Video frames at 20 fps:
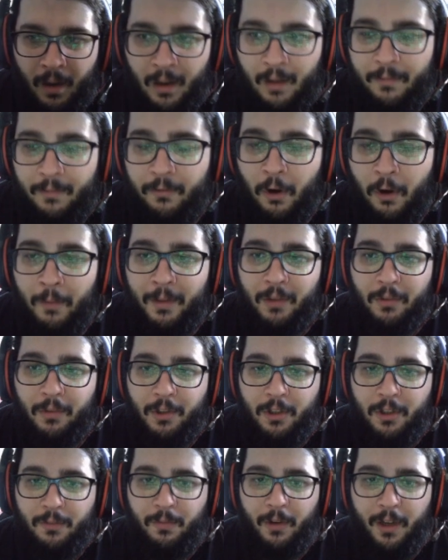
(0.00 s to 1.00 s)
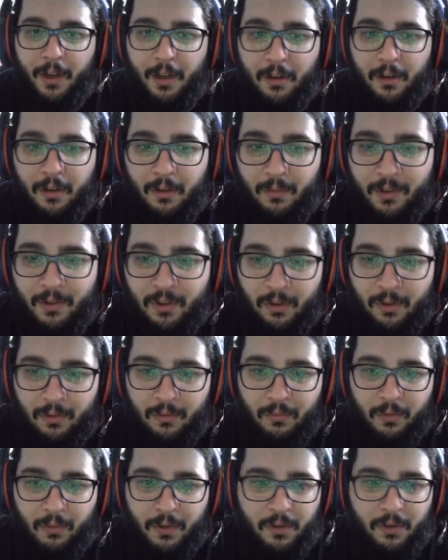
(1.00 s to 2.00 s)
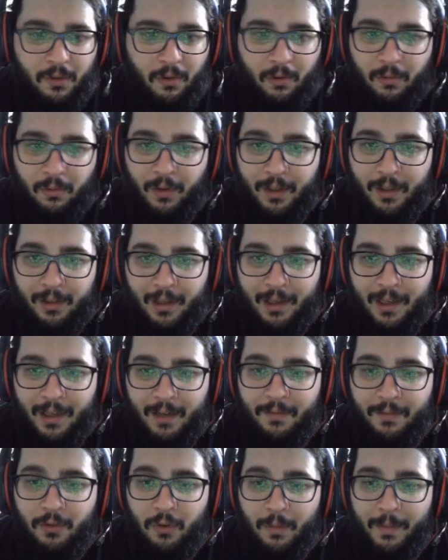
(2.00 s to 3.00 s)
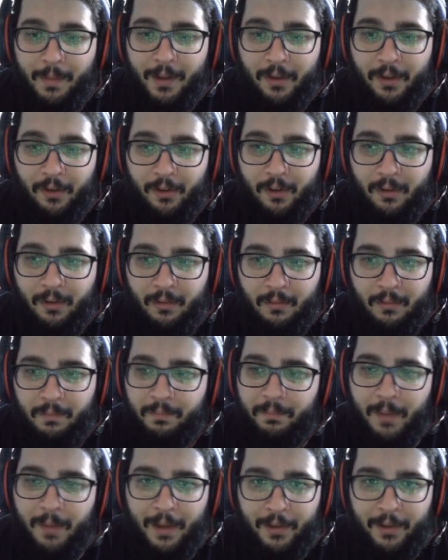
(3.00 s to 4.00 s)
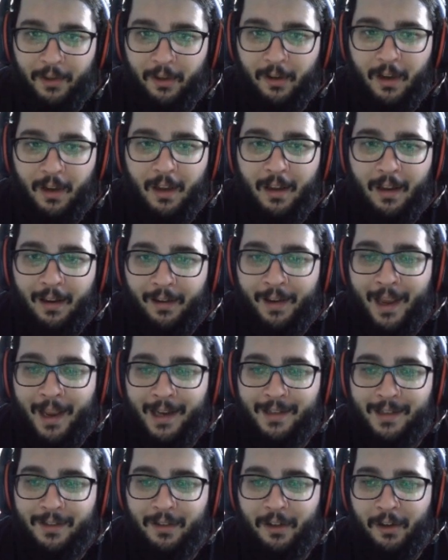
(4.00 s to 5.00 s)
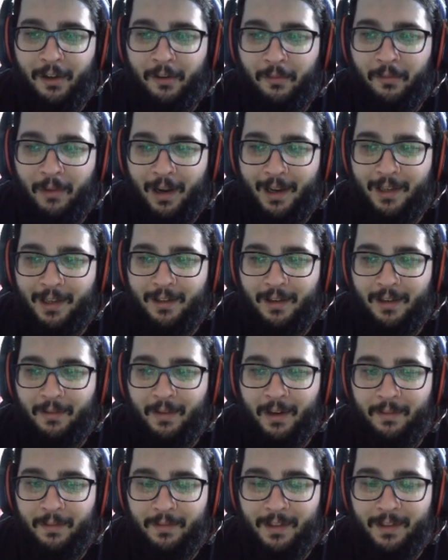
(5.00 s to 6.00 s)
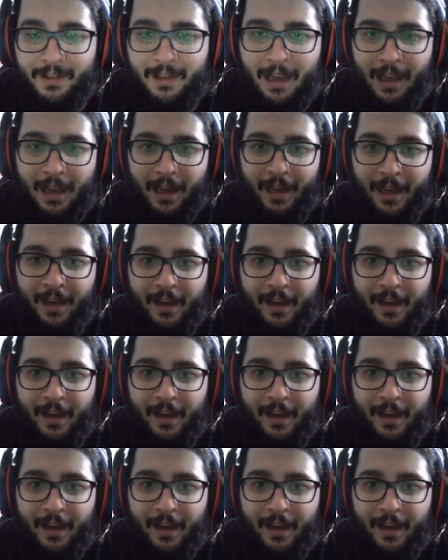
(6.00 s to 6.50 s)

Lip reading: from it, which is pretty good, which already like gives you a better next turn, right? Even if this guy